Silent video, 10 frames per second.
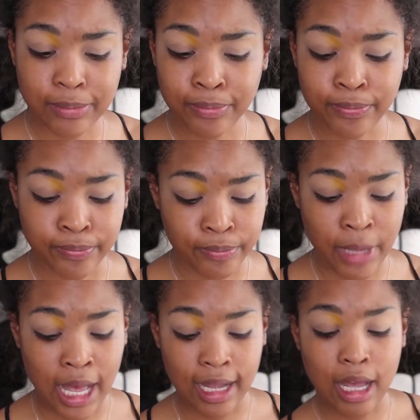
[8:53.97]

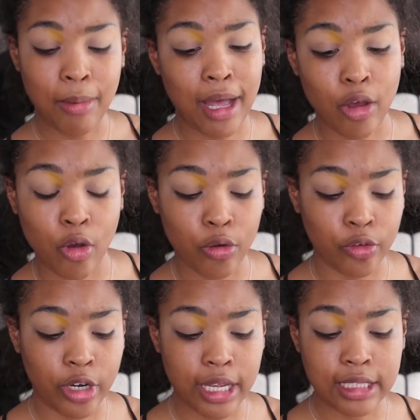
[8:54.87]
I got my old
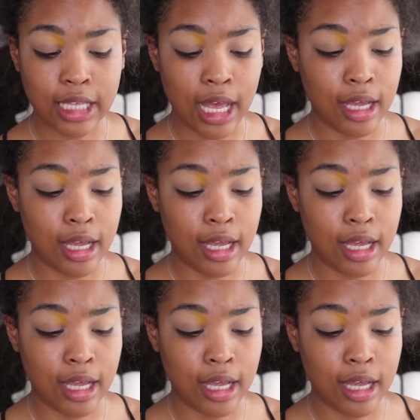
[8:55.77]
friends.